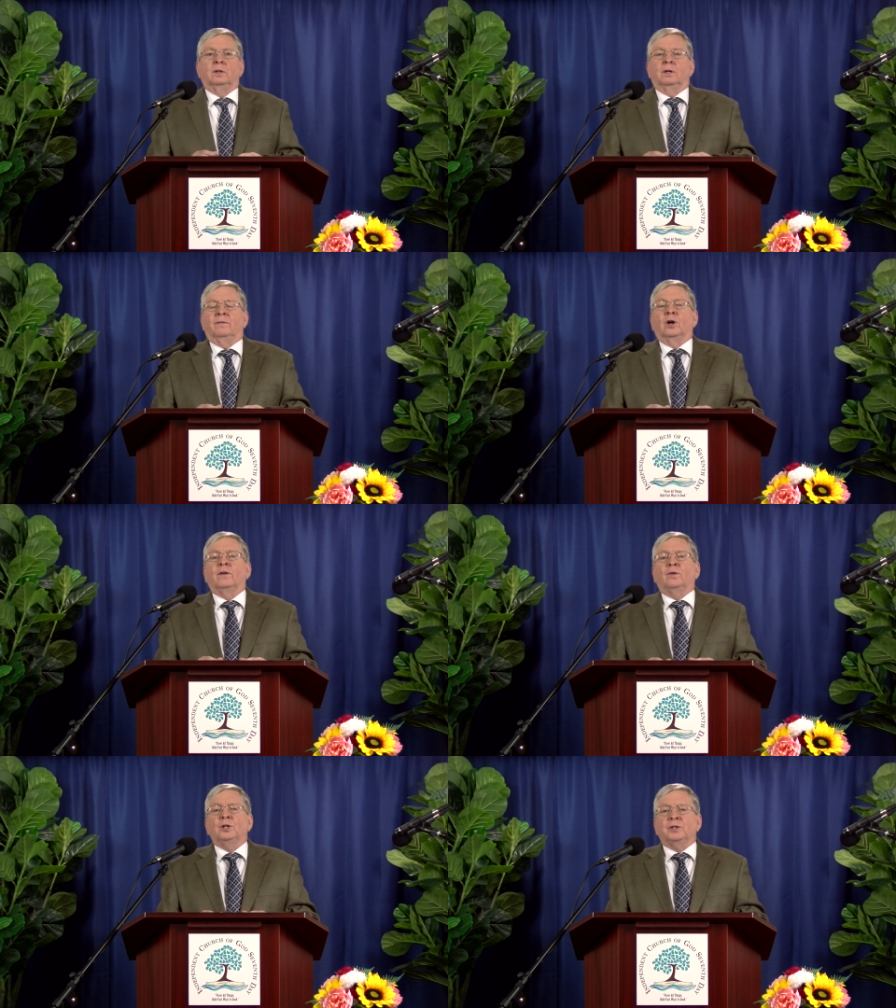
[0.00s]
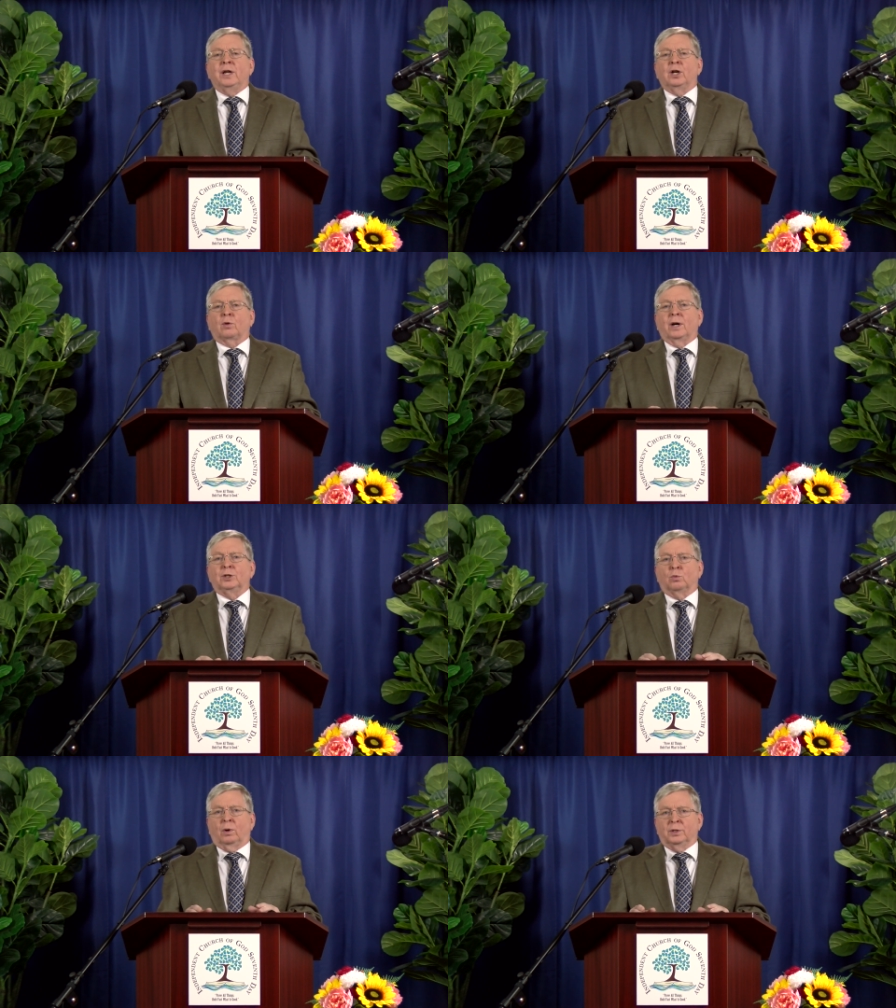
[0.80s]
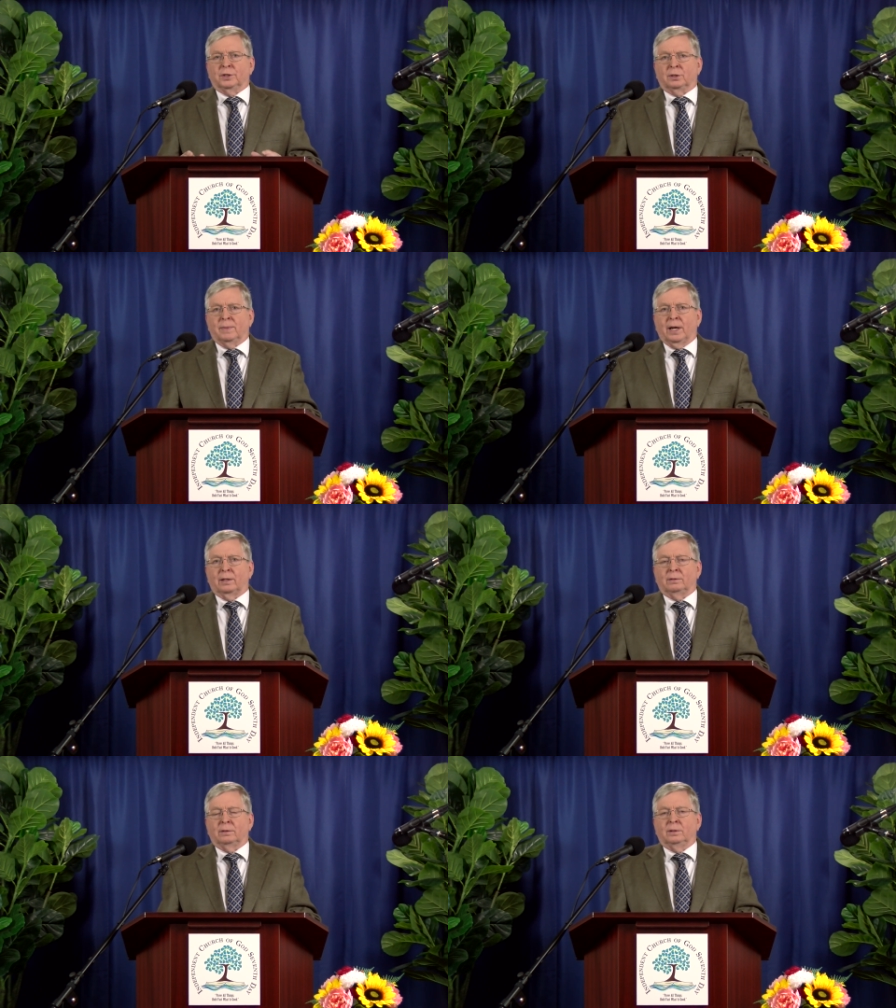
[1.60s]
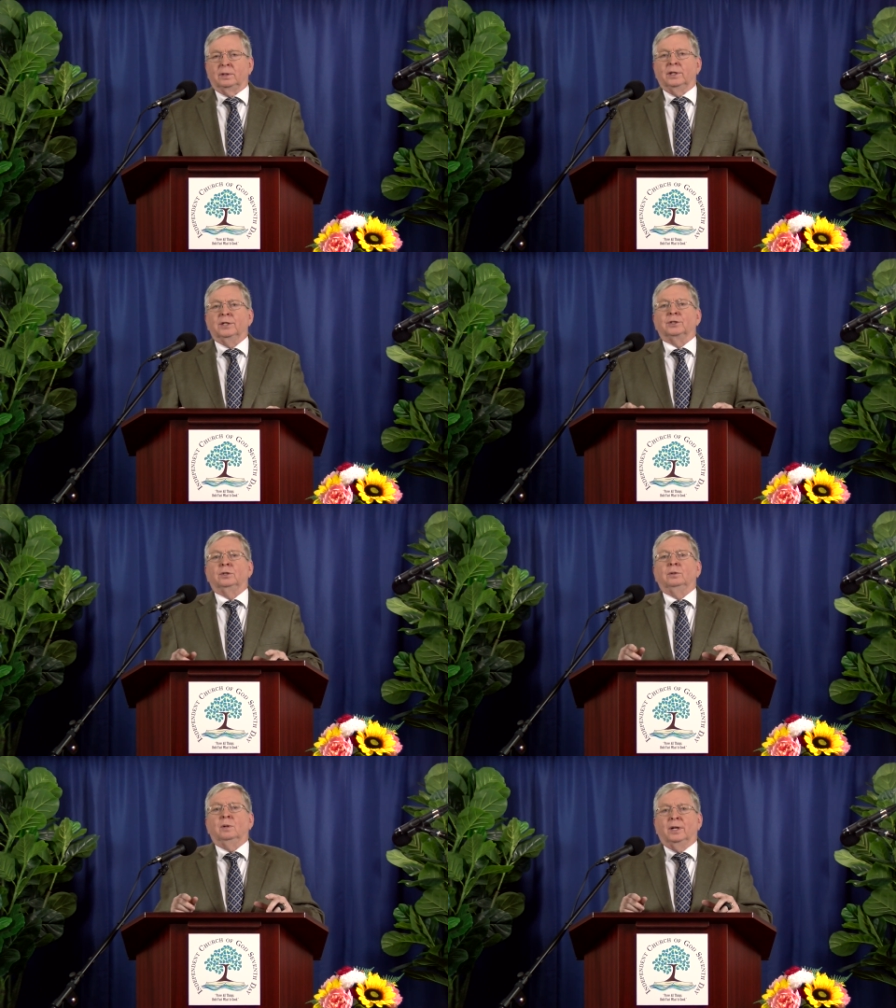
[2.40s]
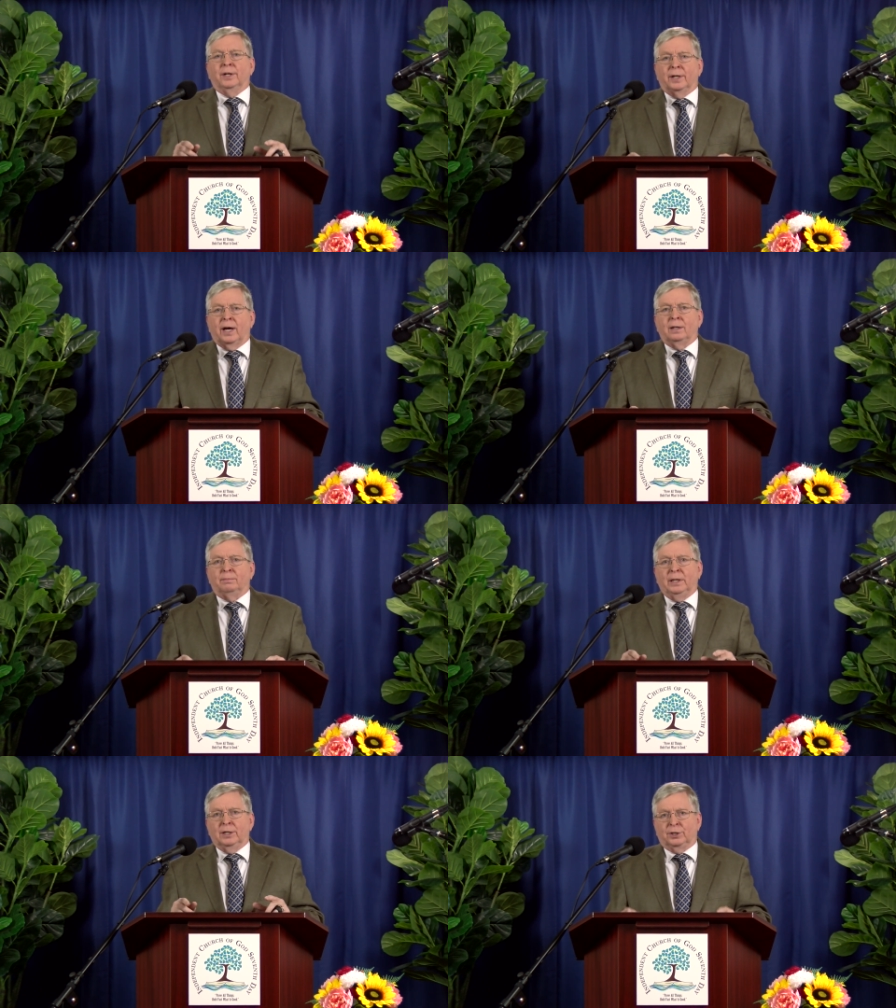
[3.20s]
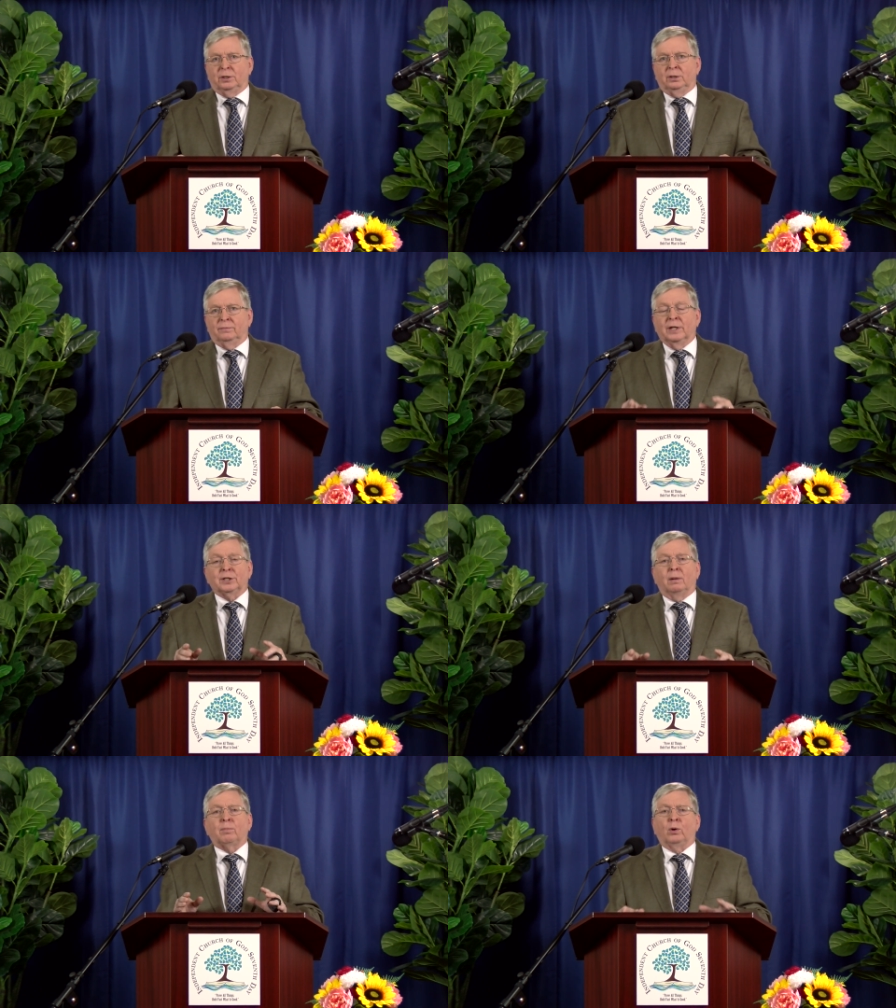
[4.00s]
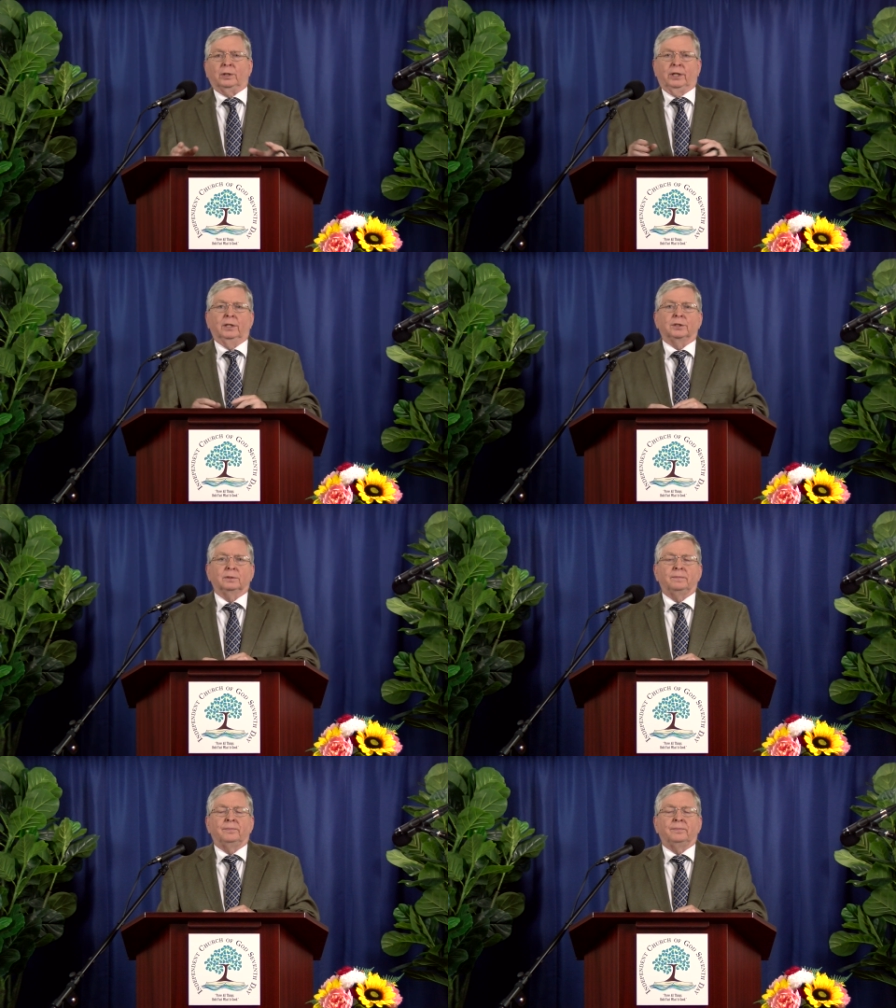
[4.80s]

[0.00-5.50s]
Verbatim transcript: The very first thing Christ warns us about is to not be deceived. That's how important it is.